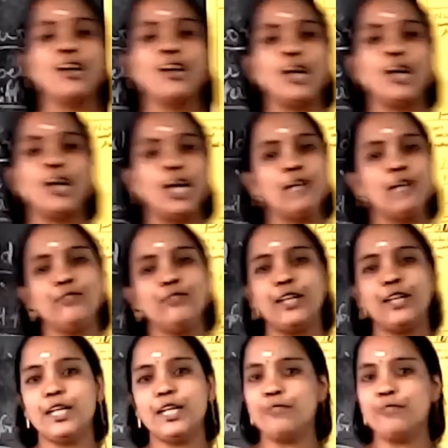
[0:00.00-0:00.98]
All of you
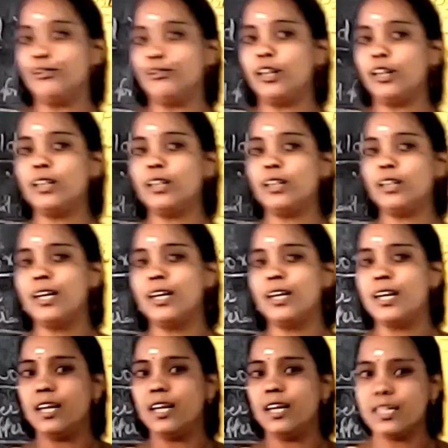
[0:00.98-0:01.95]
ready for
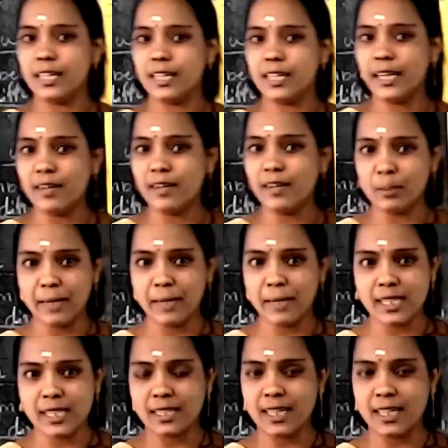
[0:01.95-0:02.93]
listening our
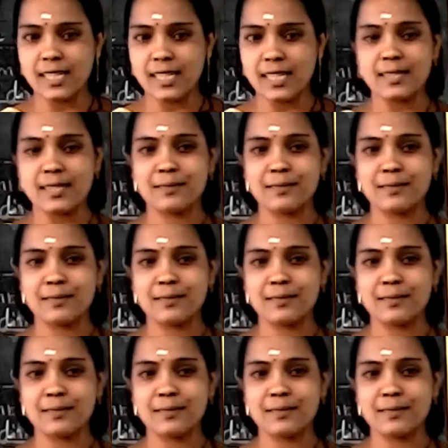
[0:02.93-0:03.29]
maths class?